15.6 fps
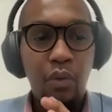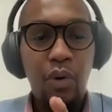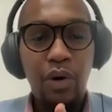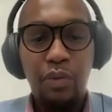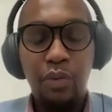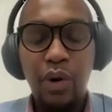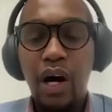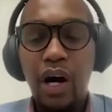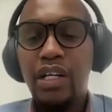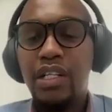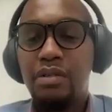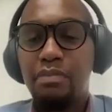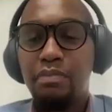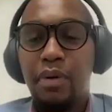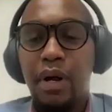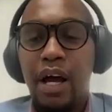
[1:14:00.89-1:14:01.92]
What we
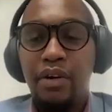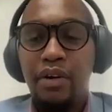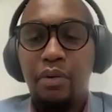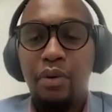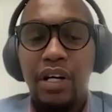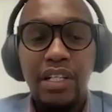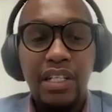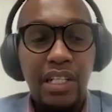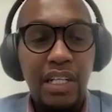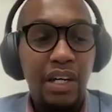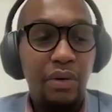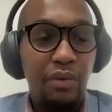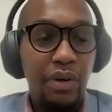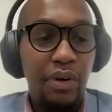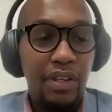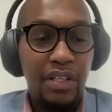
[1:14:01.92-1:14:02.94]
aren't adequately
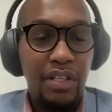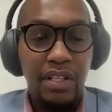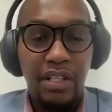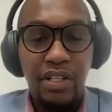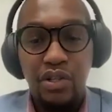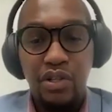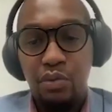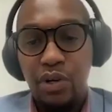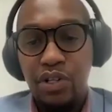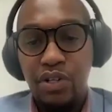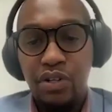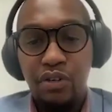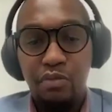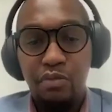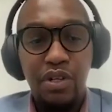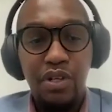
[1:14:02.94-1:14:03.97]
dealing with is the
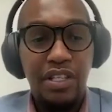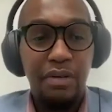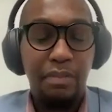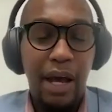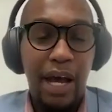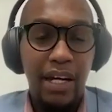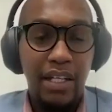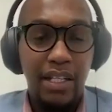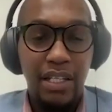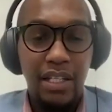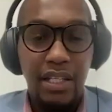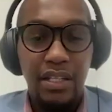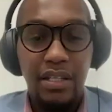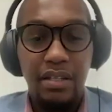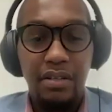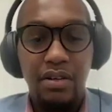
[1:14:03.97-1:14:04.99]
situation of
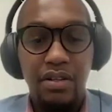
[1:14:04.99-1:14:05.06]
municipalities,